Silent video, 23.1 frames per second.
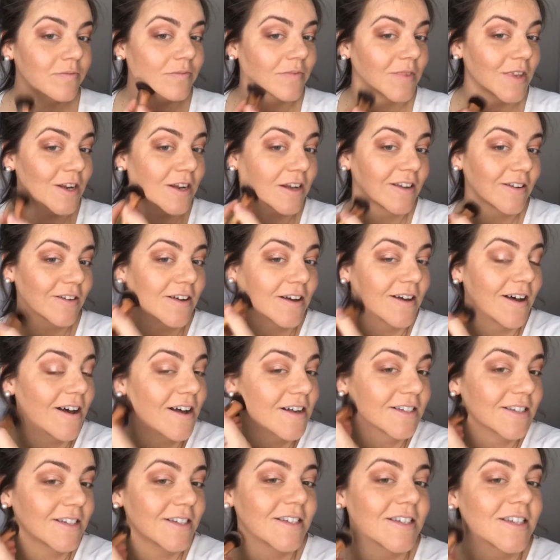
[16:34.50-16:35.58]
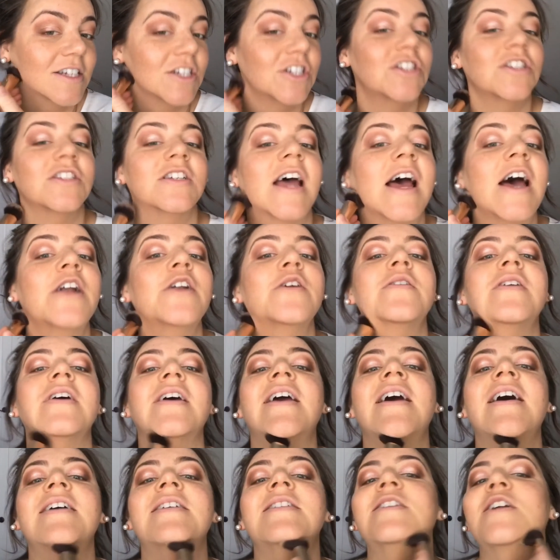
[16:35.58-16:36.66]
that it causes this shadow to
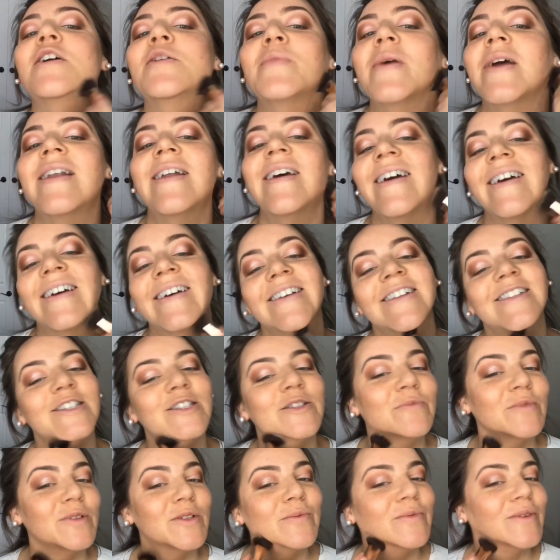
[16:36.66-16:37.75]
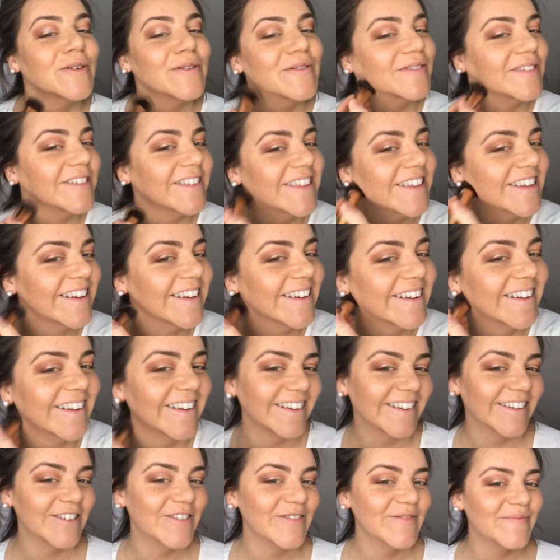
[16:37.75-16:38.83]
cast on my neck. It's the most beautiful
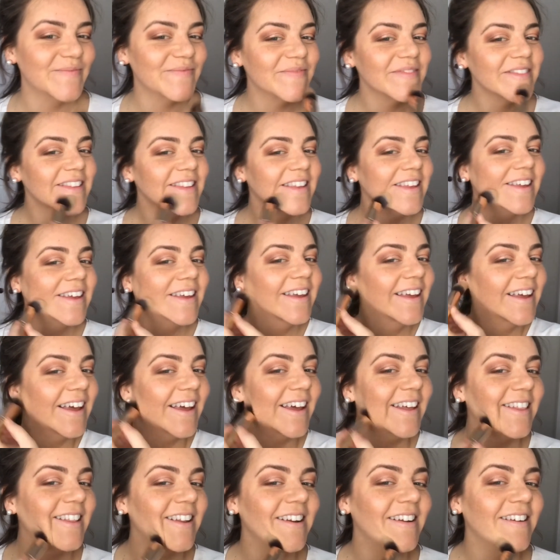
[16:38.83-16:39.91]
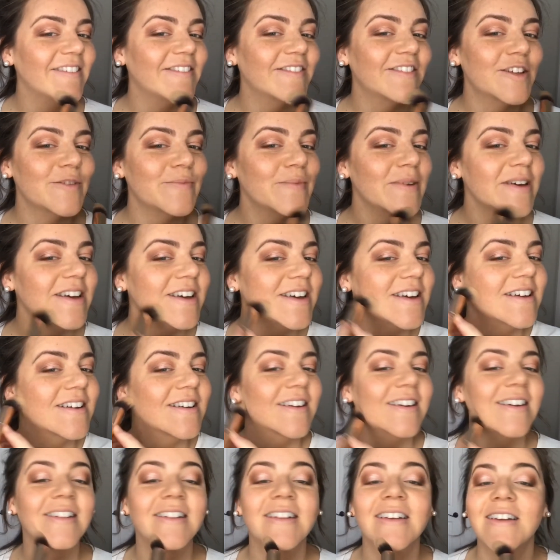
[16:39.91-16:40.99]
thing. And then I flip it and
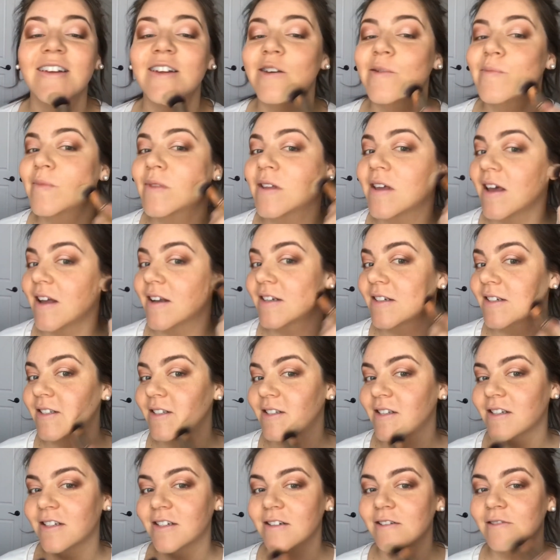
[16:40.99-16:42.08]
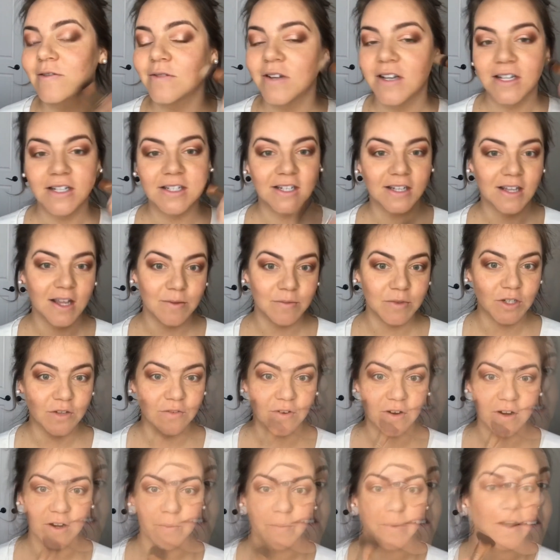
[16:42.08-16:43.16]
I clean up the edges because you don't want it to come too
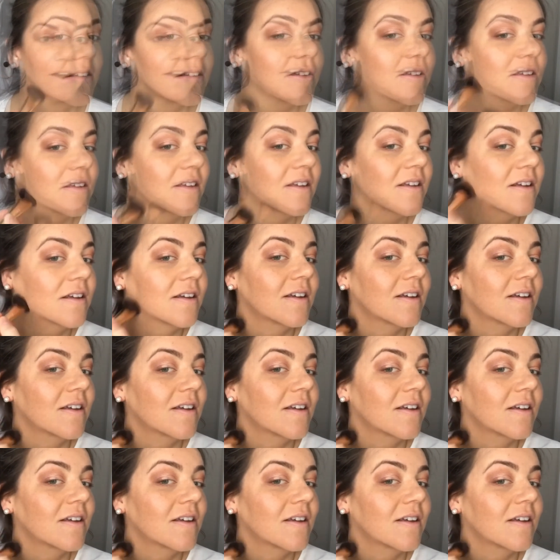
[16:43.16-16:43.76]
far up on your face.